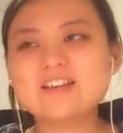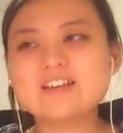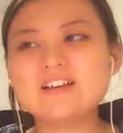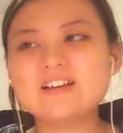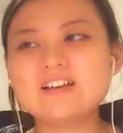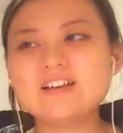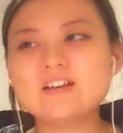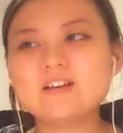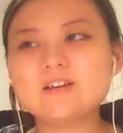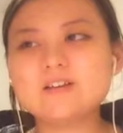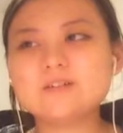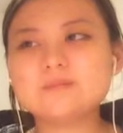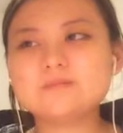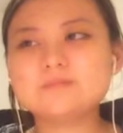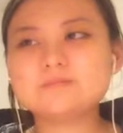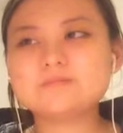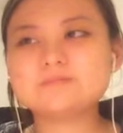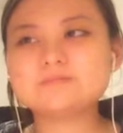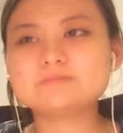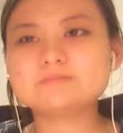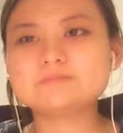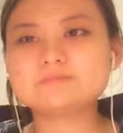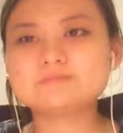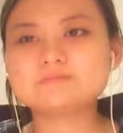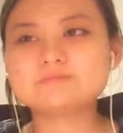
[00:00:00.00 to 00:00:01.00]
and
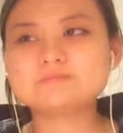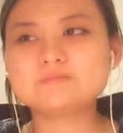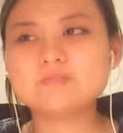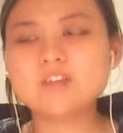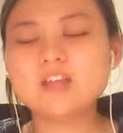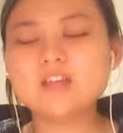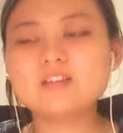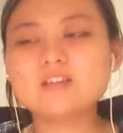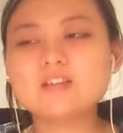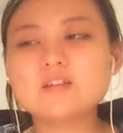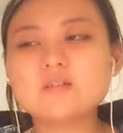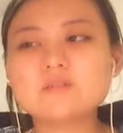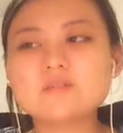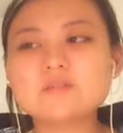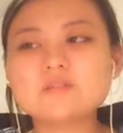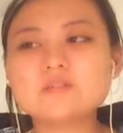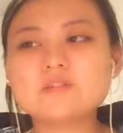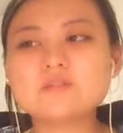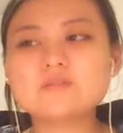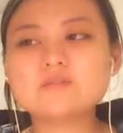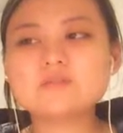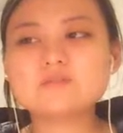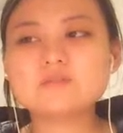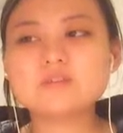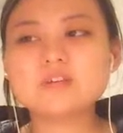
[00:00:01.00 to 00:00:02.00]
that was
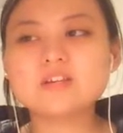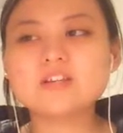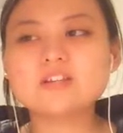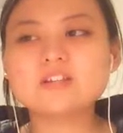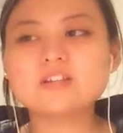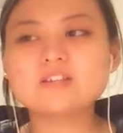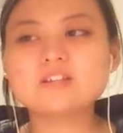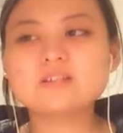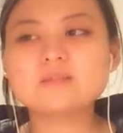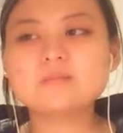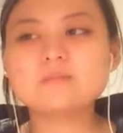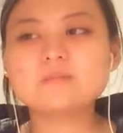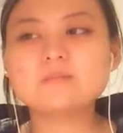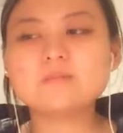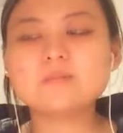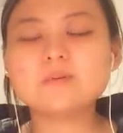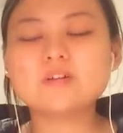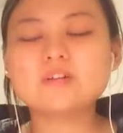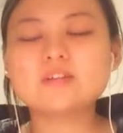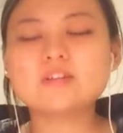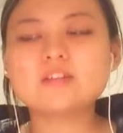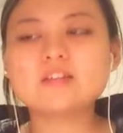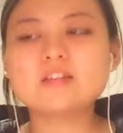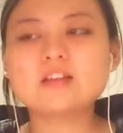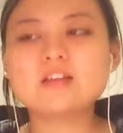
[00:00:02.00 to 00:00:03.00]
so sweet.
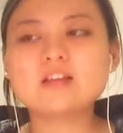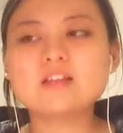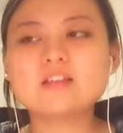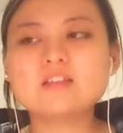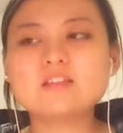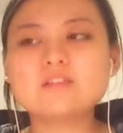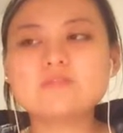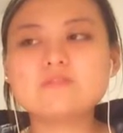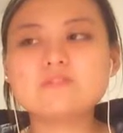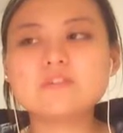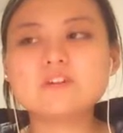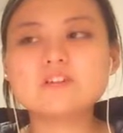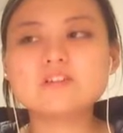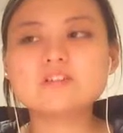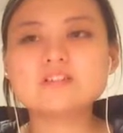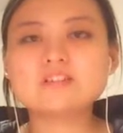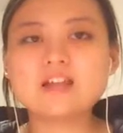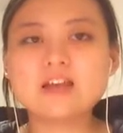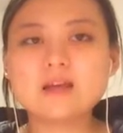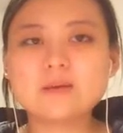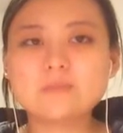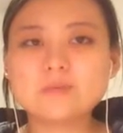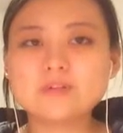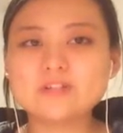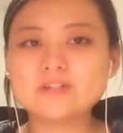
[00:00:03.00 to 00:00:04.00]
But the first
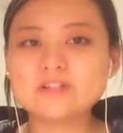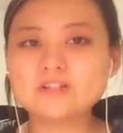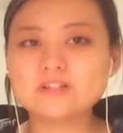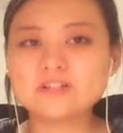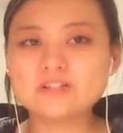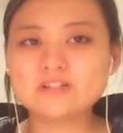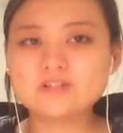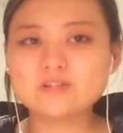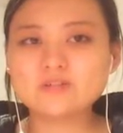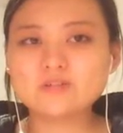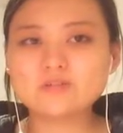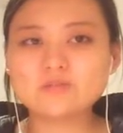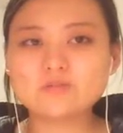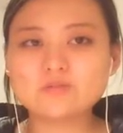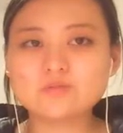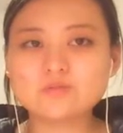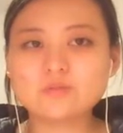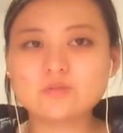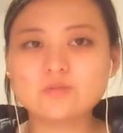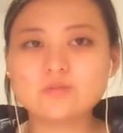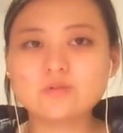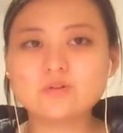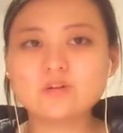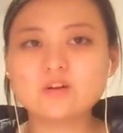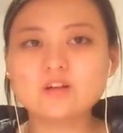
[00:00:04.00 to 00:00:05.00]
time I just
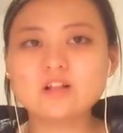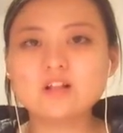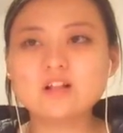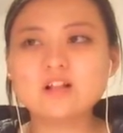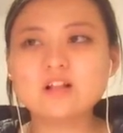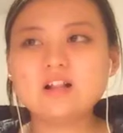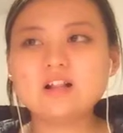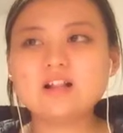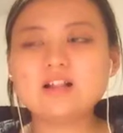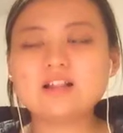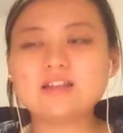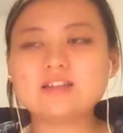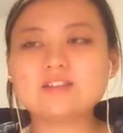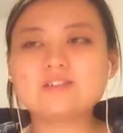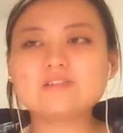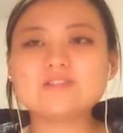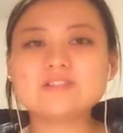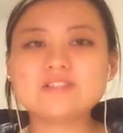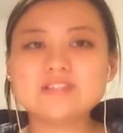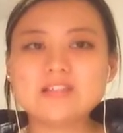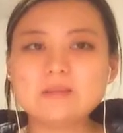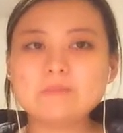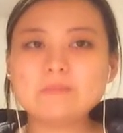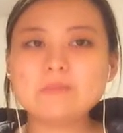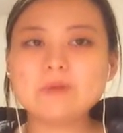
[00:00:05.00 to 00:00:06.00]
saw, like, you
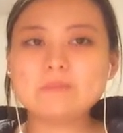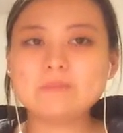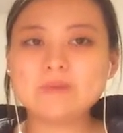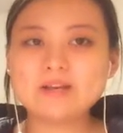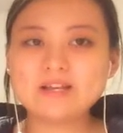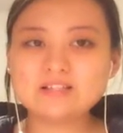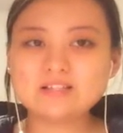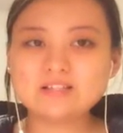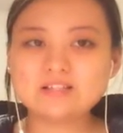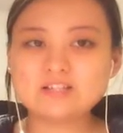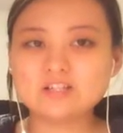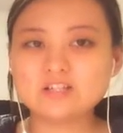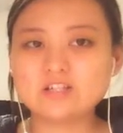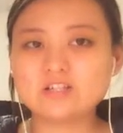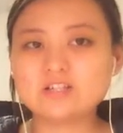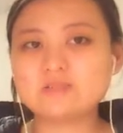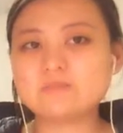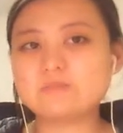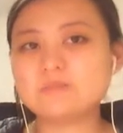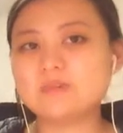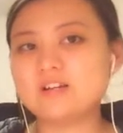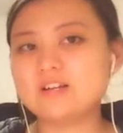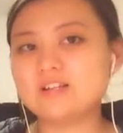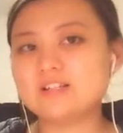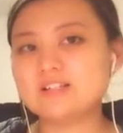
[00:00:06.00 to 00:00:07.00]
send me messages,
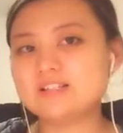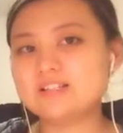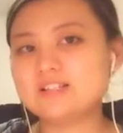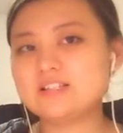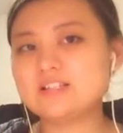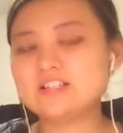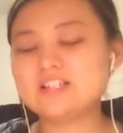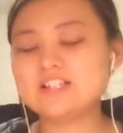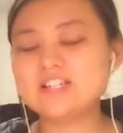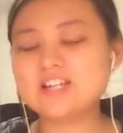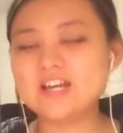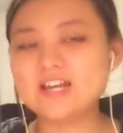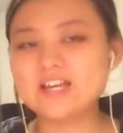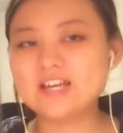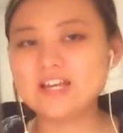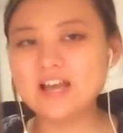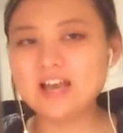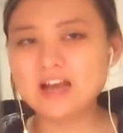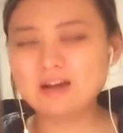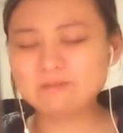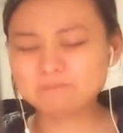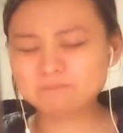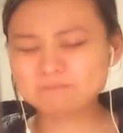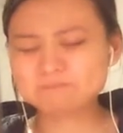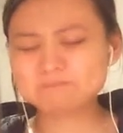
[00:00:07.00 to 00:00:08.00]
but I didn't check it
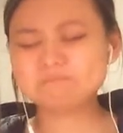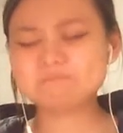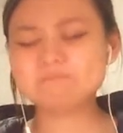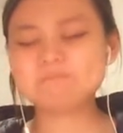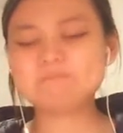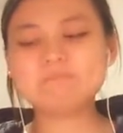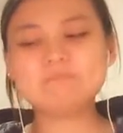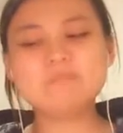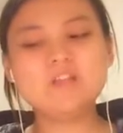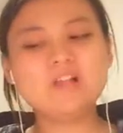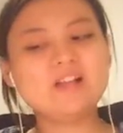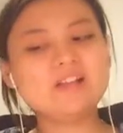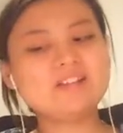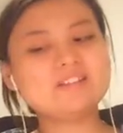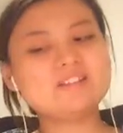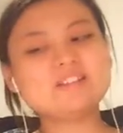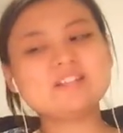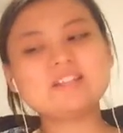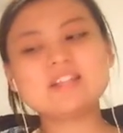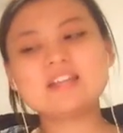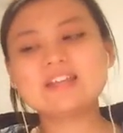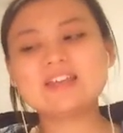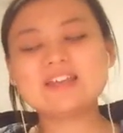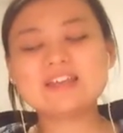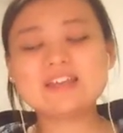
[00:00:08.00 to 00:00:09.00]
out.
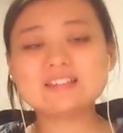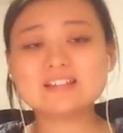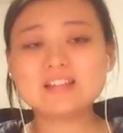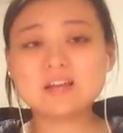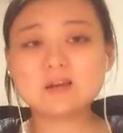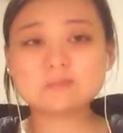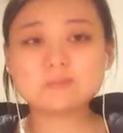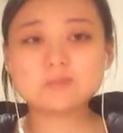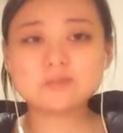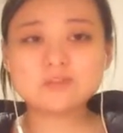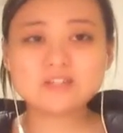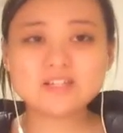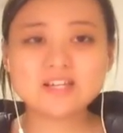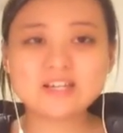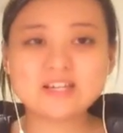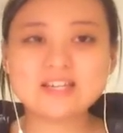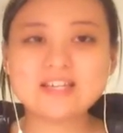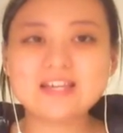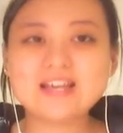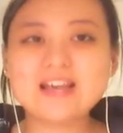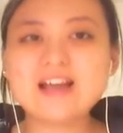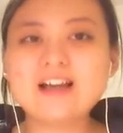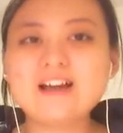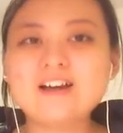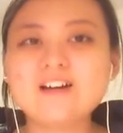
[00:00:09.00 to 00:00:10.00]
Didn't get time to check
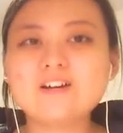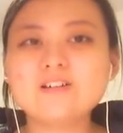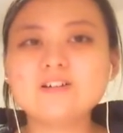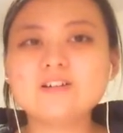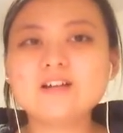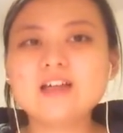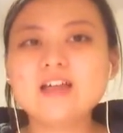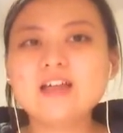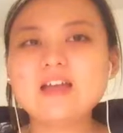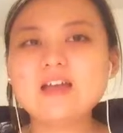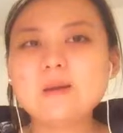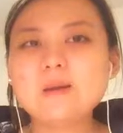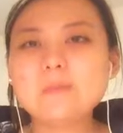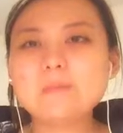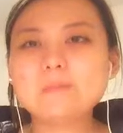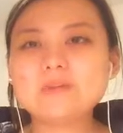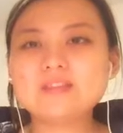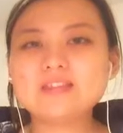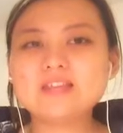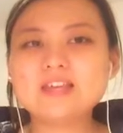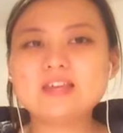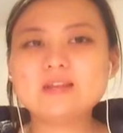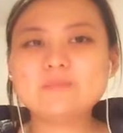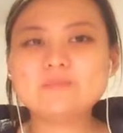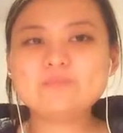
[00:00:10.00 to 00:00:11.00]
it out.
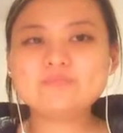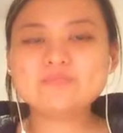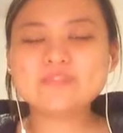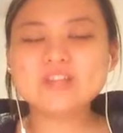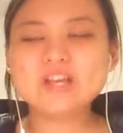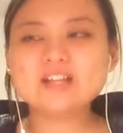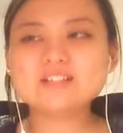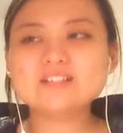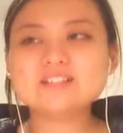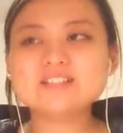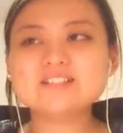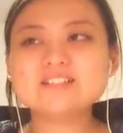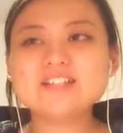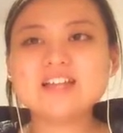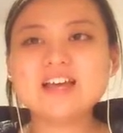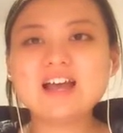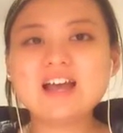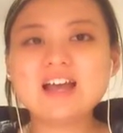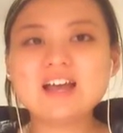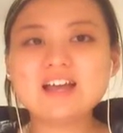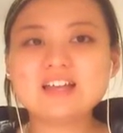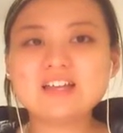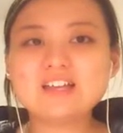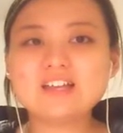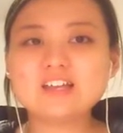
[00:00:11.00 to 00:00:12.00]
But then at
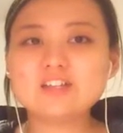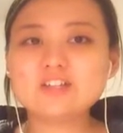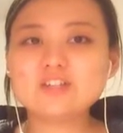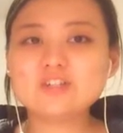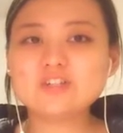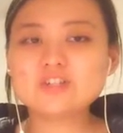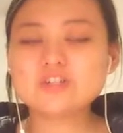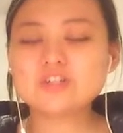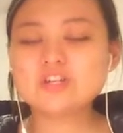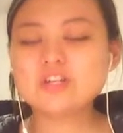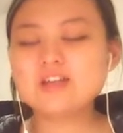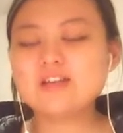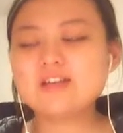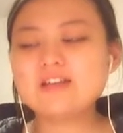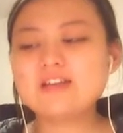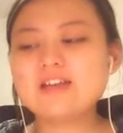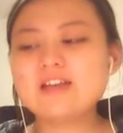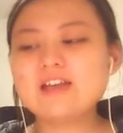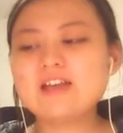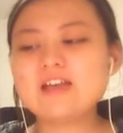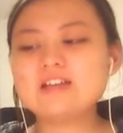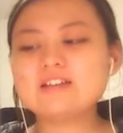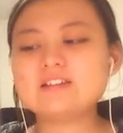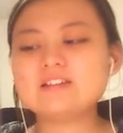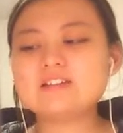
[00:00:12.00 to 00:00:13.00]
night,
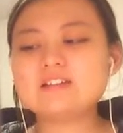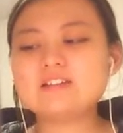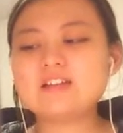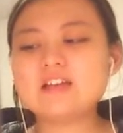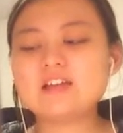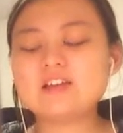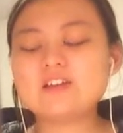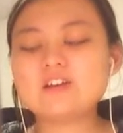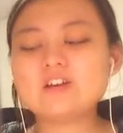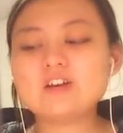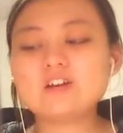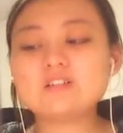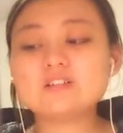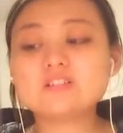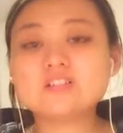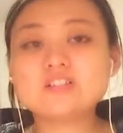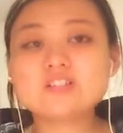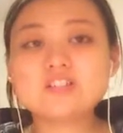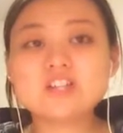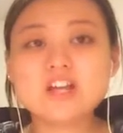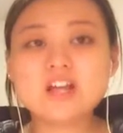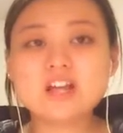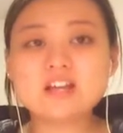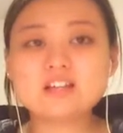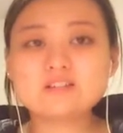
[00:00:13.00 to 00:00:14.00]
and I got a
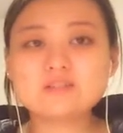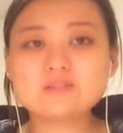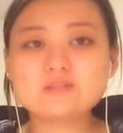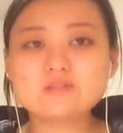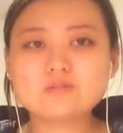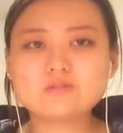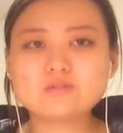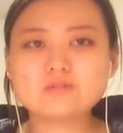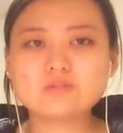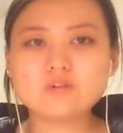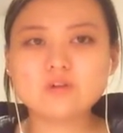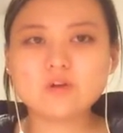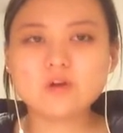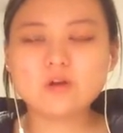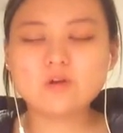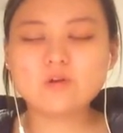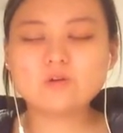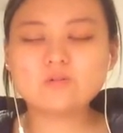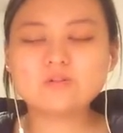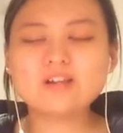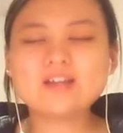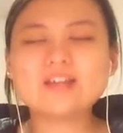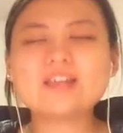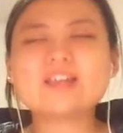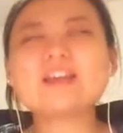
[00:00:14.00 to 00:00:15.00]
chance to
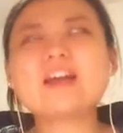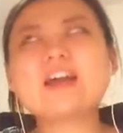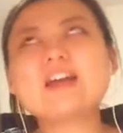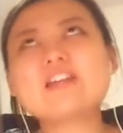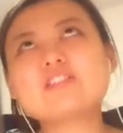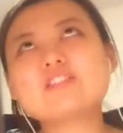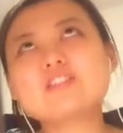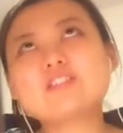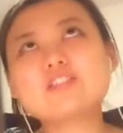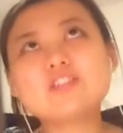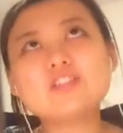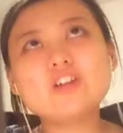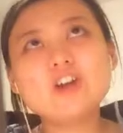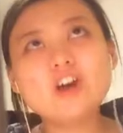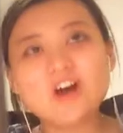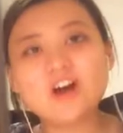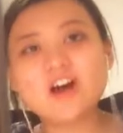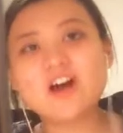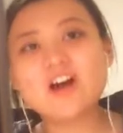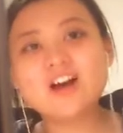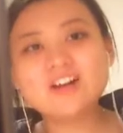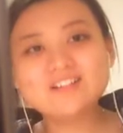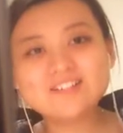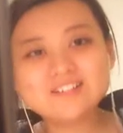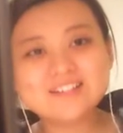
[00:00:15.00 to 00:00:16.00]
go. Like, I
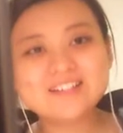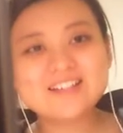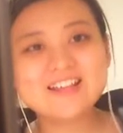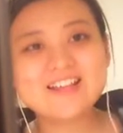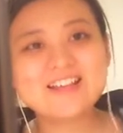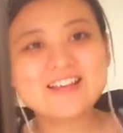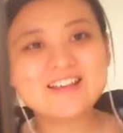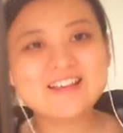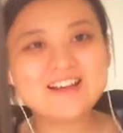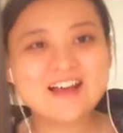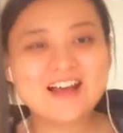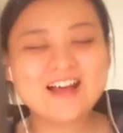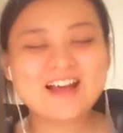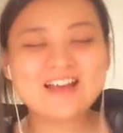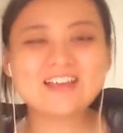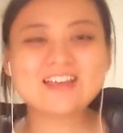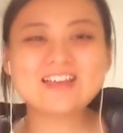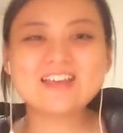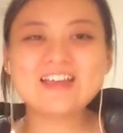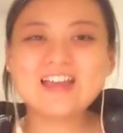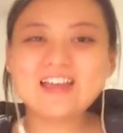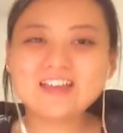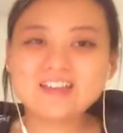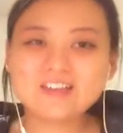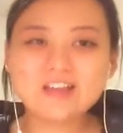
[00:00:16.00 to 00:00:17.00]
thought
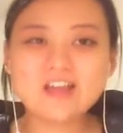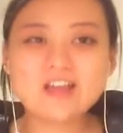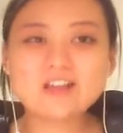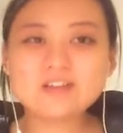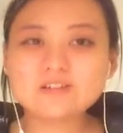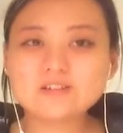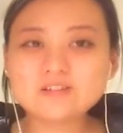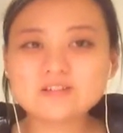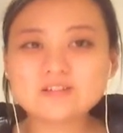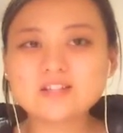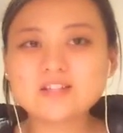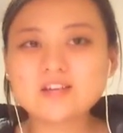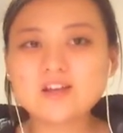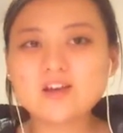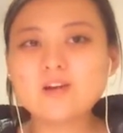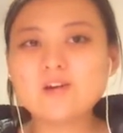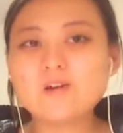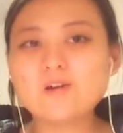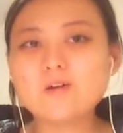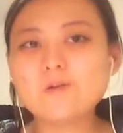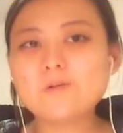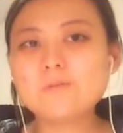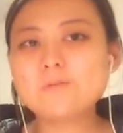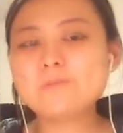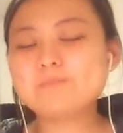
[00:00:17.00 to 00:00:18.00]
I could
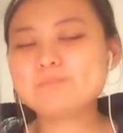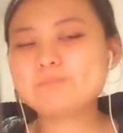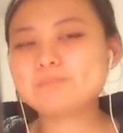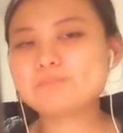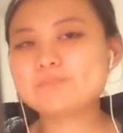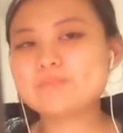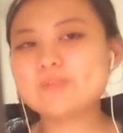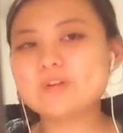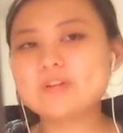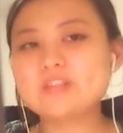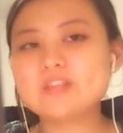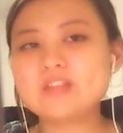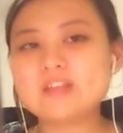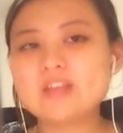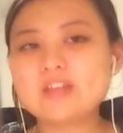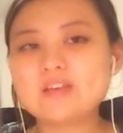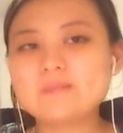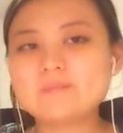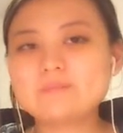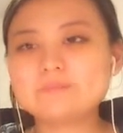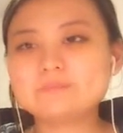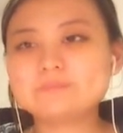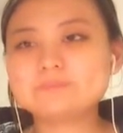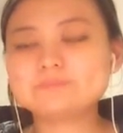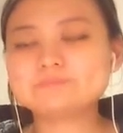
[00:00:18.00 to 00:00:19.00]
go, but
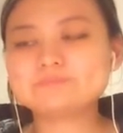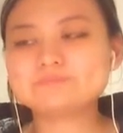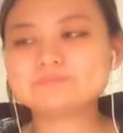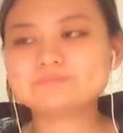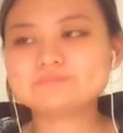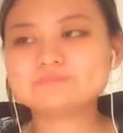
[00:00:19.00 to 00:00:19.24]
then